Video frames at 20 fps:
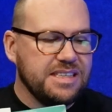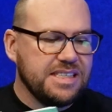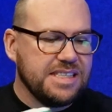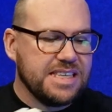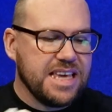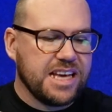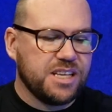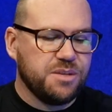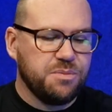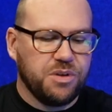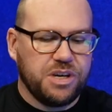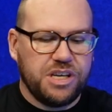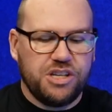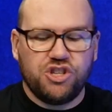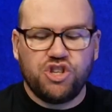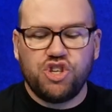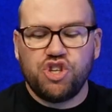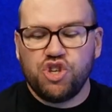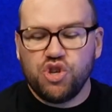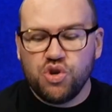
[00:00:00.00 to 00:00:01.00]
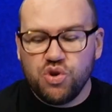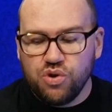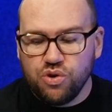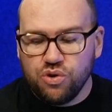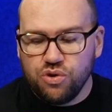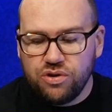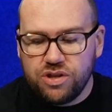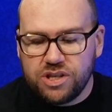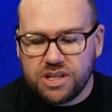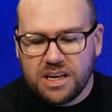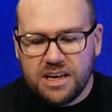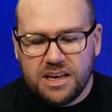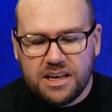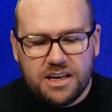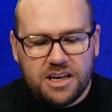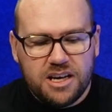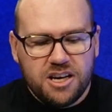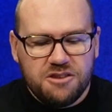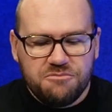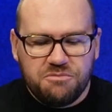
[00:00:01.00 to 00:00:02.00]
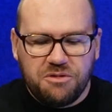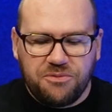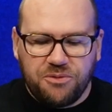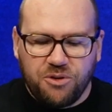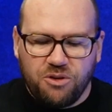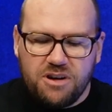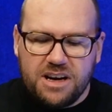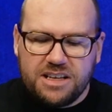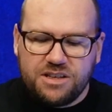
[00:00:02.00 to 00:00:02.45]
This textbook is huge. Before